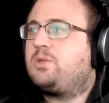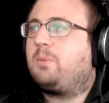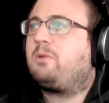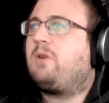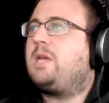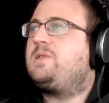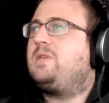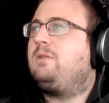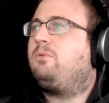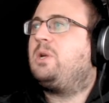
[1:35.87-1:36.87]
So it
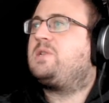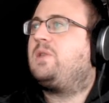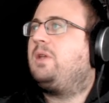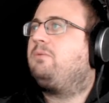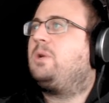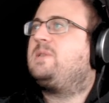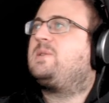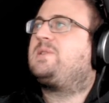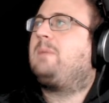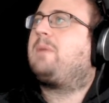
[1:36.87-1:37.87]
provides the invoice, and the
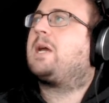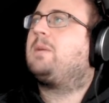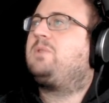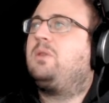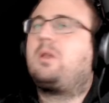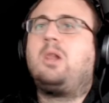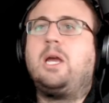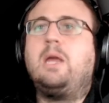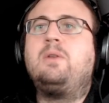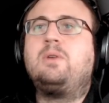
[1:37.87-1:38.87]
invoice is sent back up to the
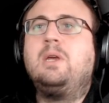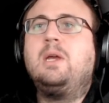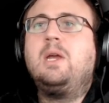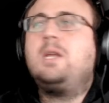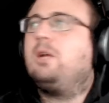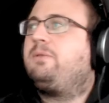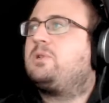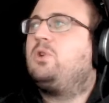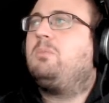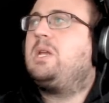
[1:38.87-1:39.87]
client. Now, if
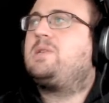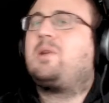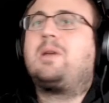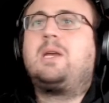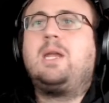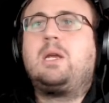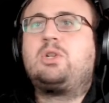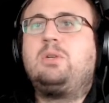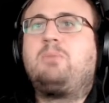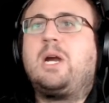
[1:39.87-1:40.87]
there's no MoneySocket
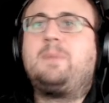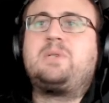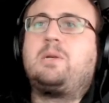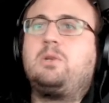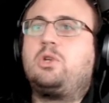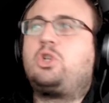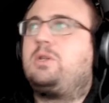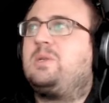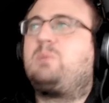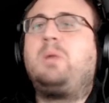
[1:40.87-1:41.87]
connection, perhaps I could
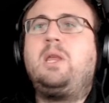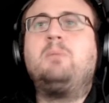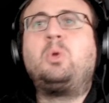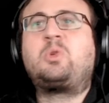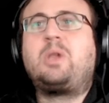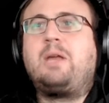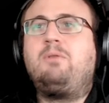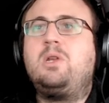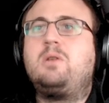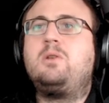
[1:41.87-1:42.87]
just display the Bolt
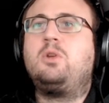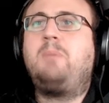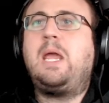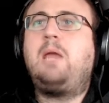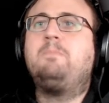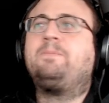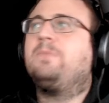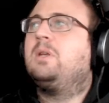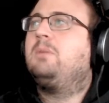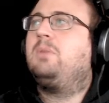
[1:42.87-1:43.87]
eleven and you could pay.
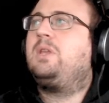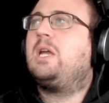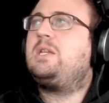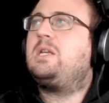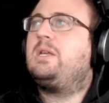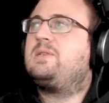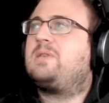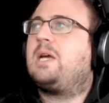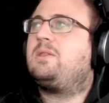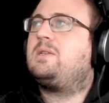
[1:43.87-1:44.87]
But the idea
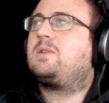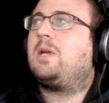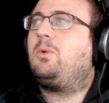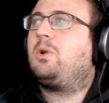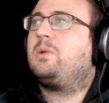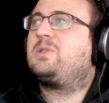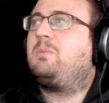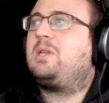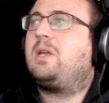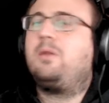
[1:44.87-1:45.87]
is that this guy would
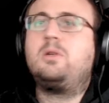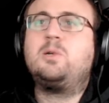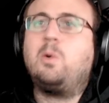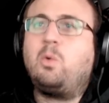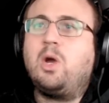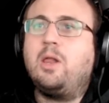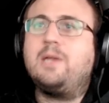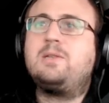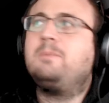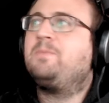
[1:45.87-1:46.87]
also be tethered to a
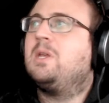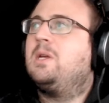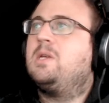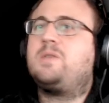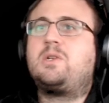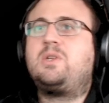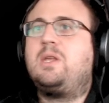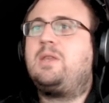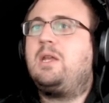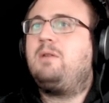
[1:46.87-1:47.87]
wallet, such
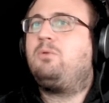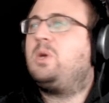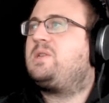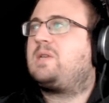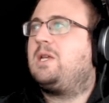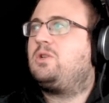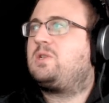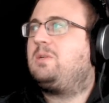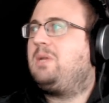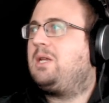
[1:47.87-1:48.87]
that that invoice can
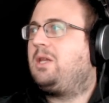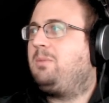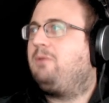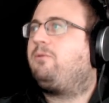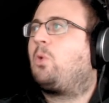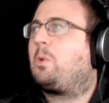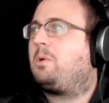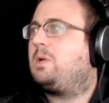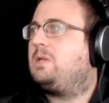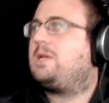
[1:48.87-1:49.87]
just immediately be
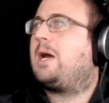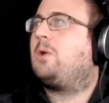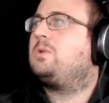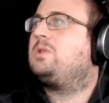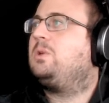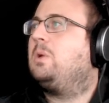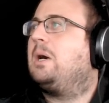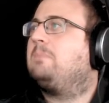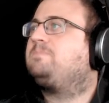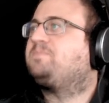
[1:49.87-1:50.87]
forwarded down
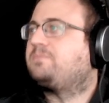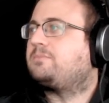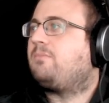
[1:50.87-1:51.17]
to um,